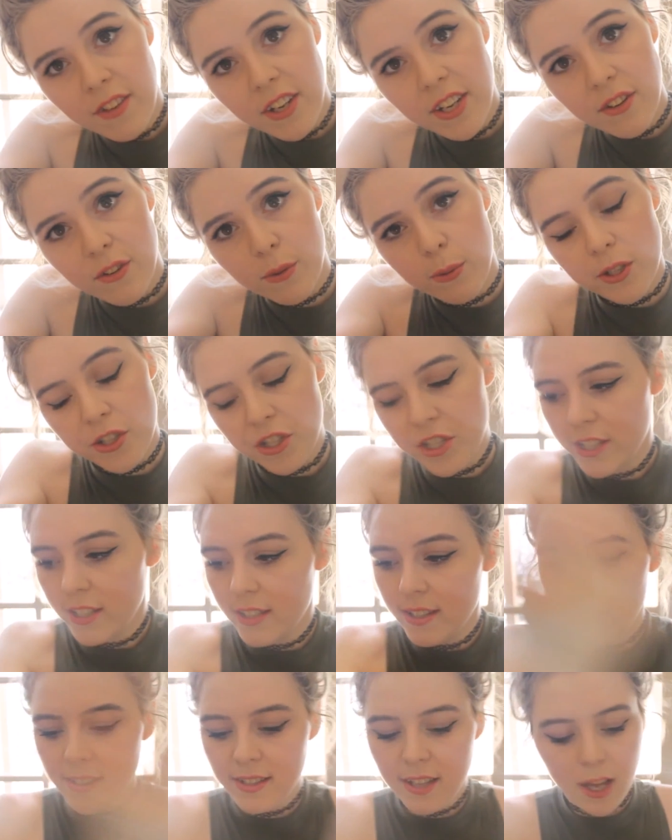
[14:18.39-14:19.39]
in
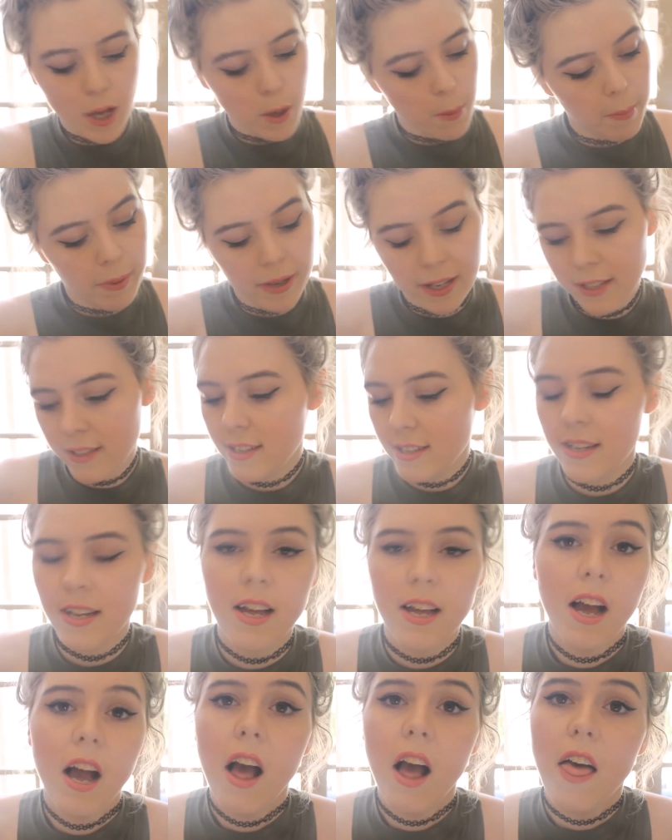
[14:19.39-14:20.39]
swatches, but
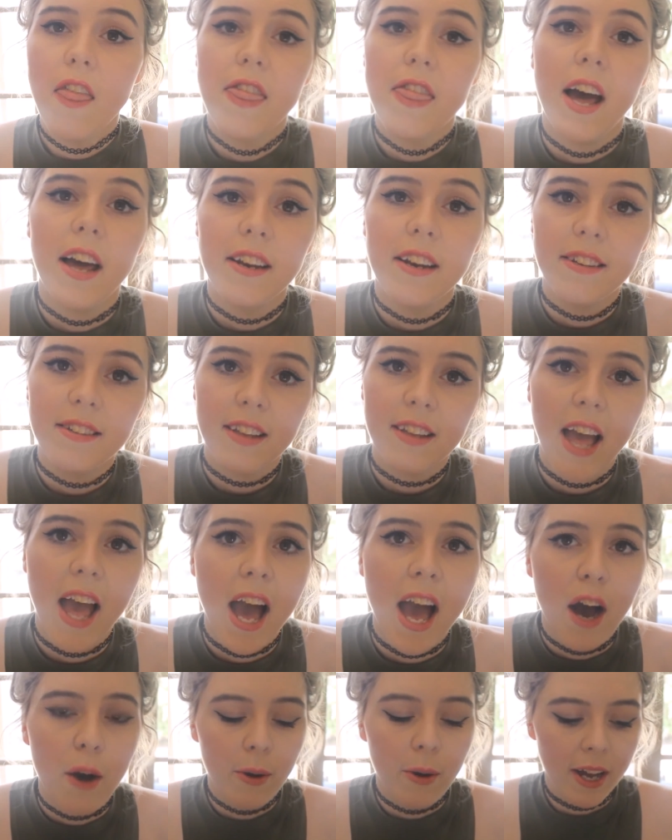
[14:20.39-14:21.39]
that is
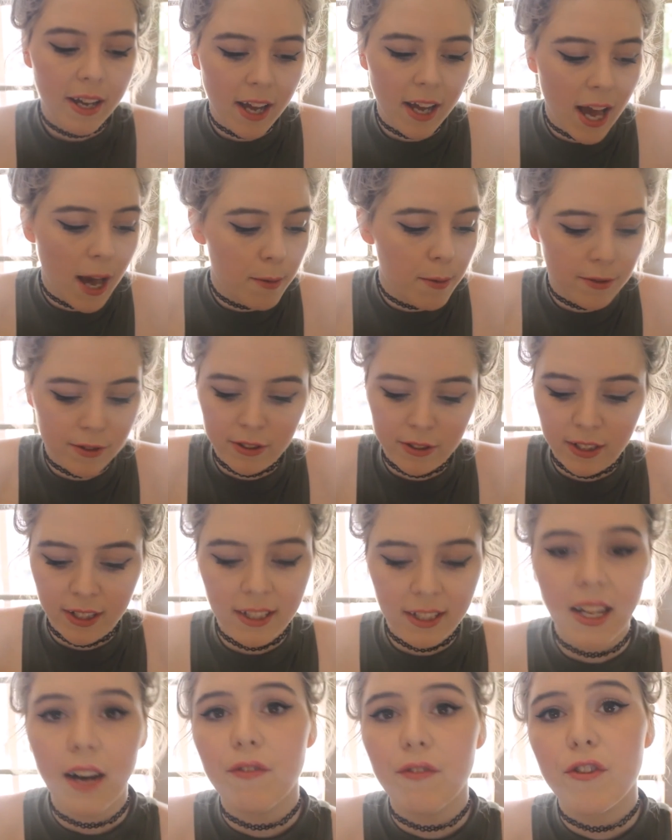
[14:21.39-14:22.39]
how I absolutely
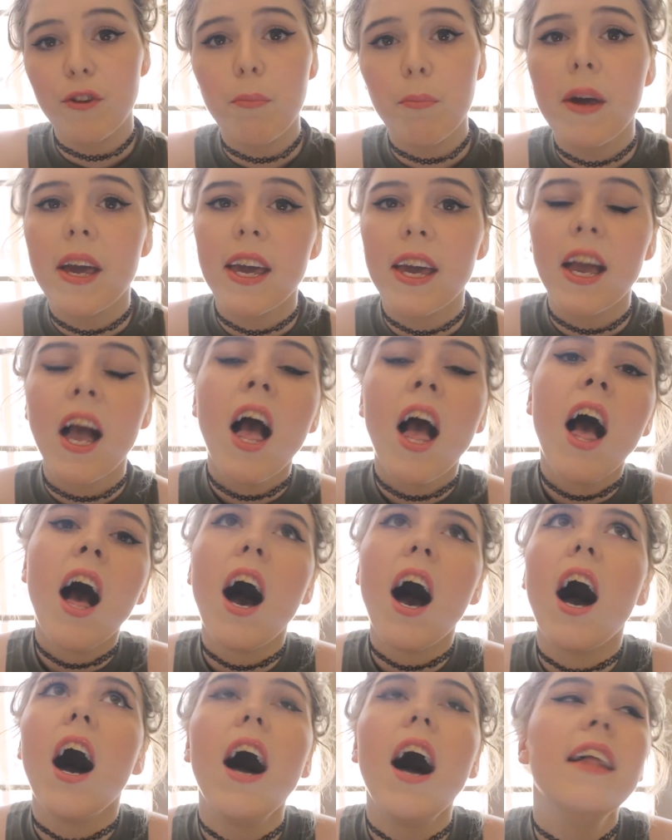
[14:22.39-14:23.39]
love to be.
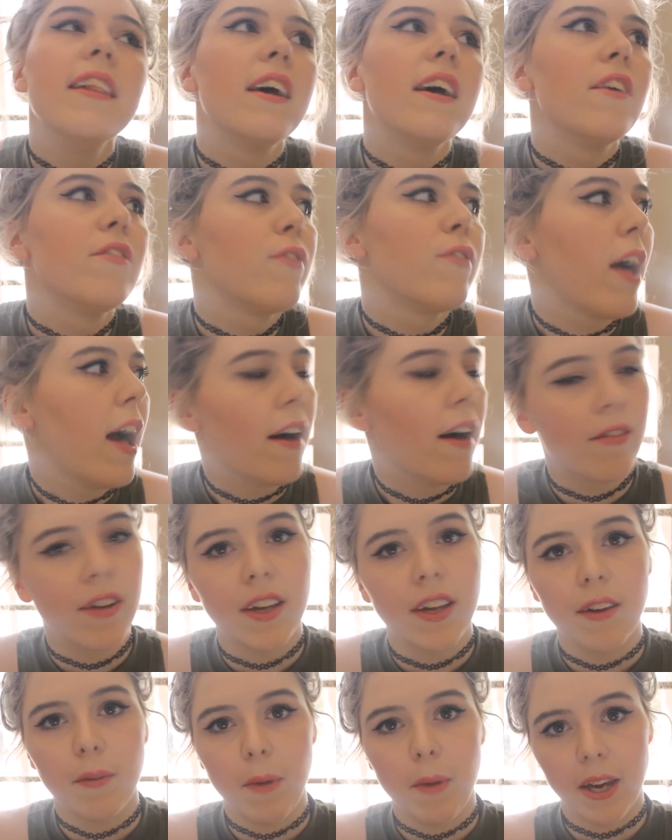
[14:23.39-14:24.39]
I love
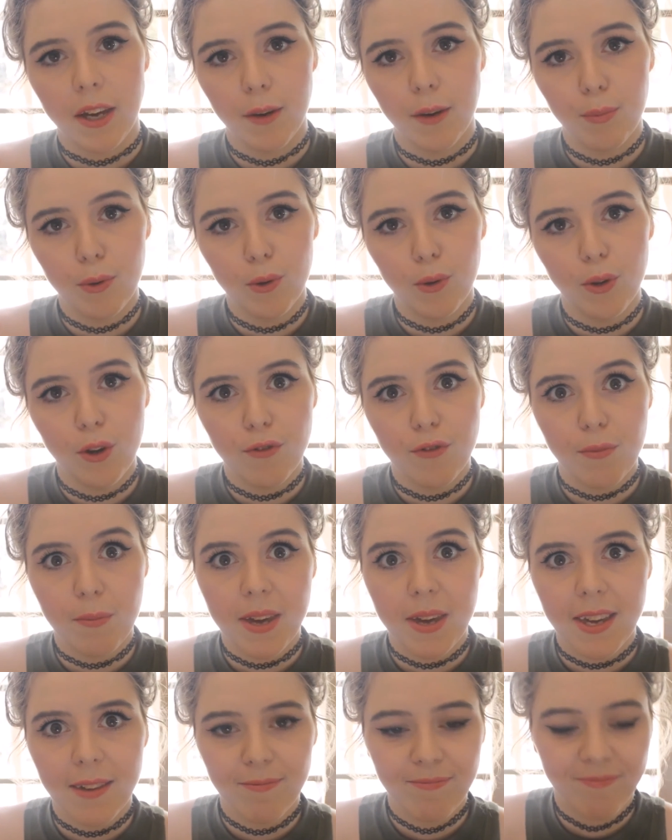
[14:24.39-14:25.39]
having makeup all over
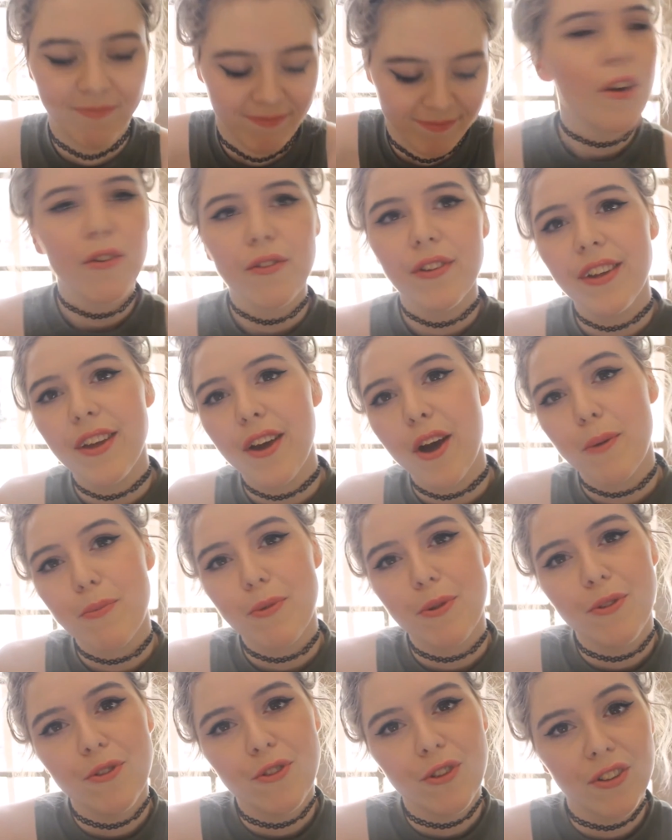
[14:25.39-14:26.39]
me. Really hope you
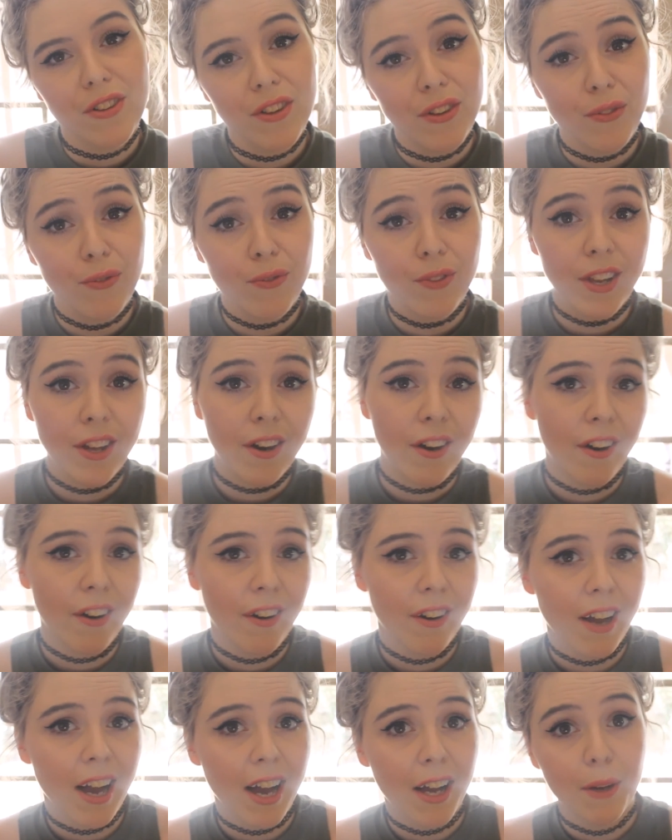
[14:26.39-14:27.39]
enjoyed this video.
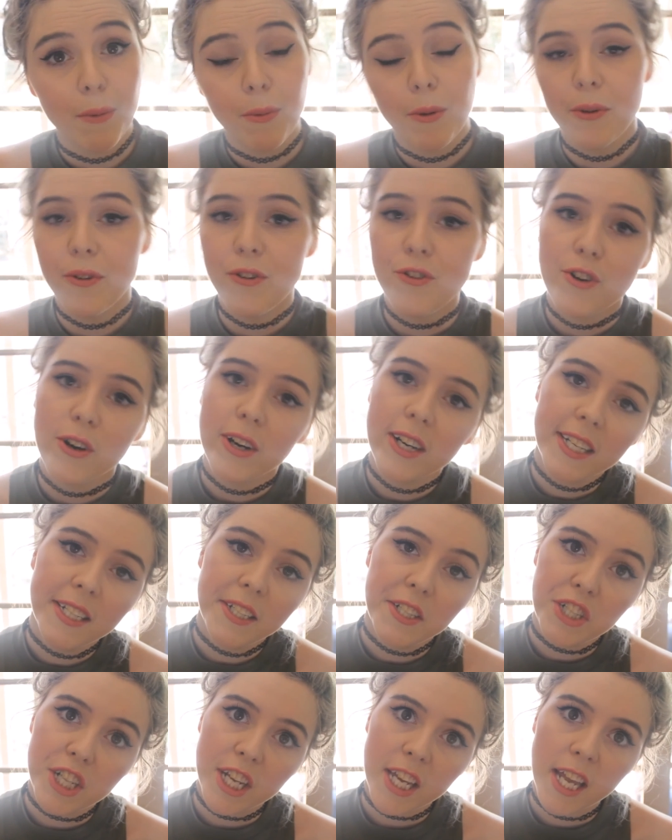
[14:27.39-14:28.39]
I hope you enjoyed
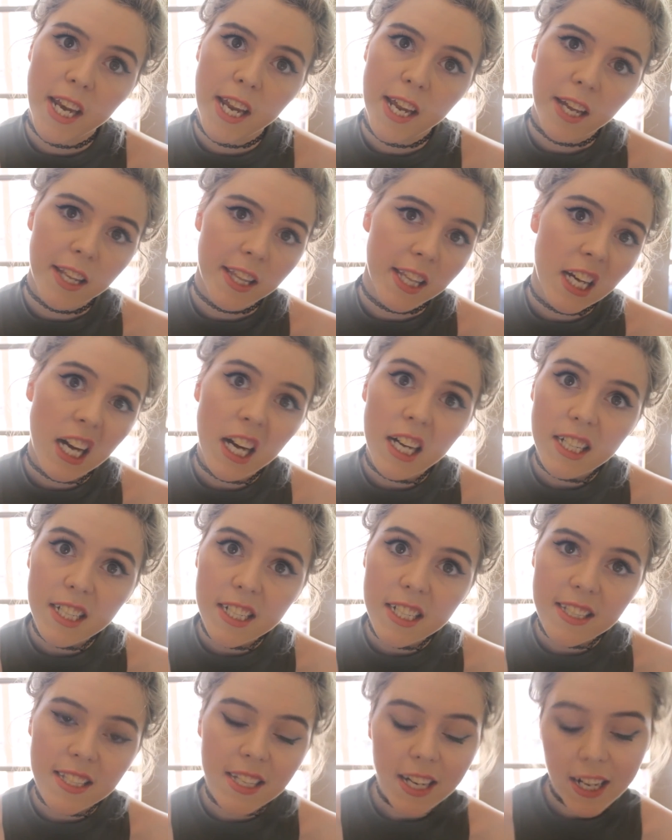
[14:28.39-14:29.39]
checking out the
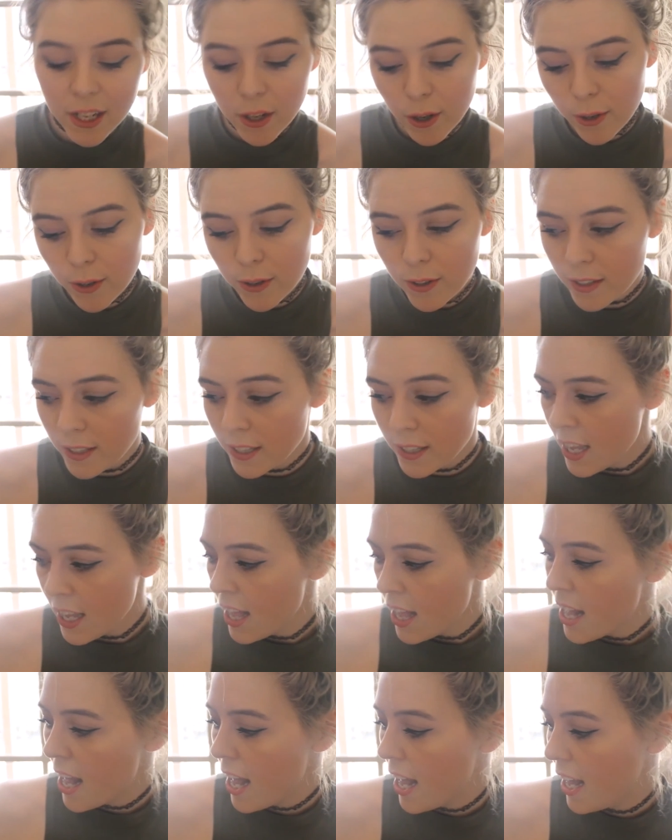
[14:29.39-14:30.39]
colours that I own,
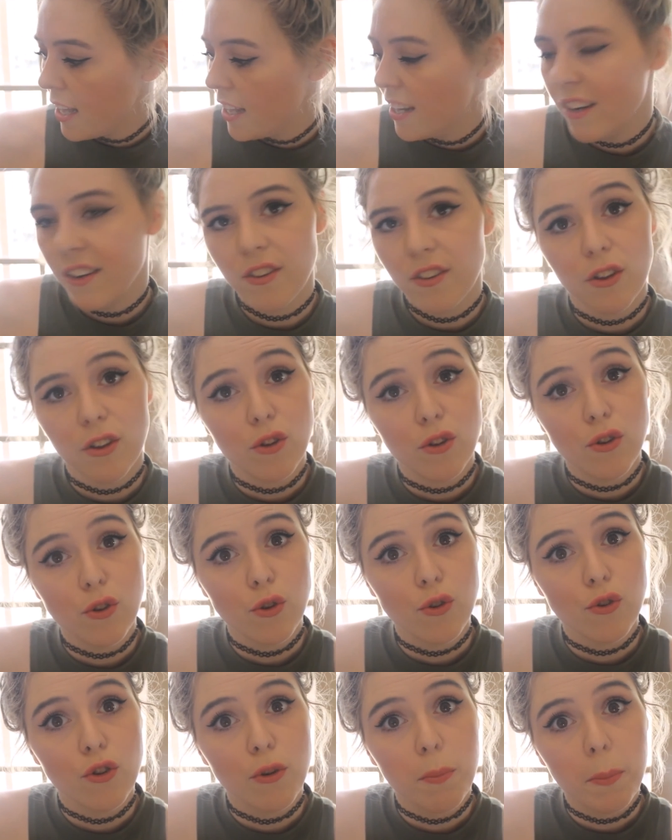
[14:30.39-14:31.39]
and you
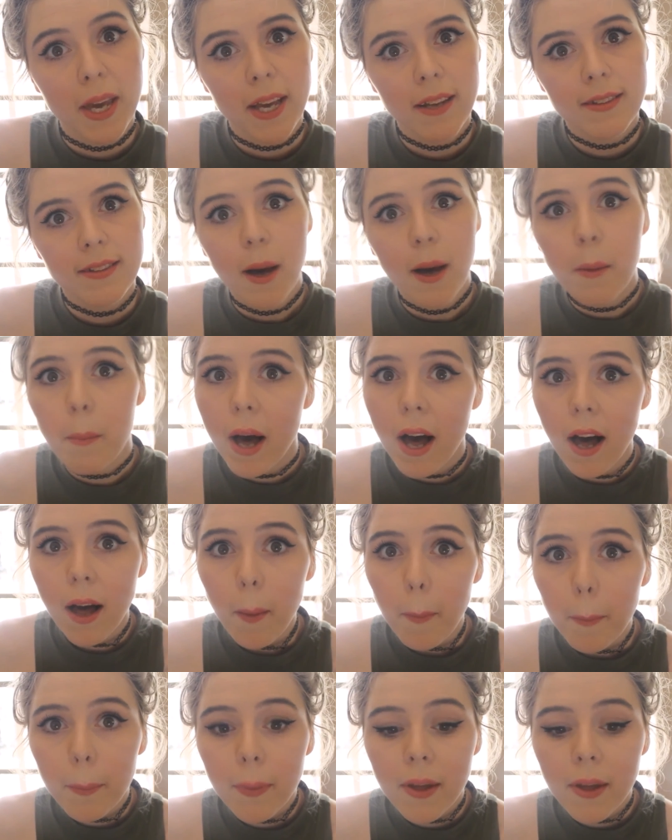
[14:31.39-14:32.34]
should pick some up.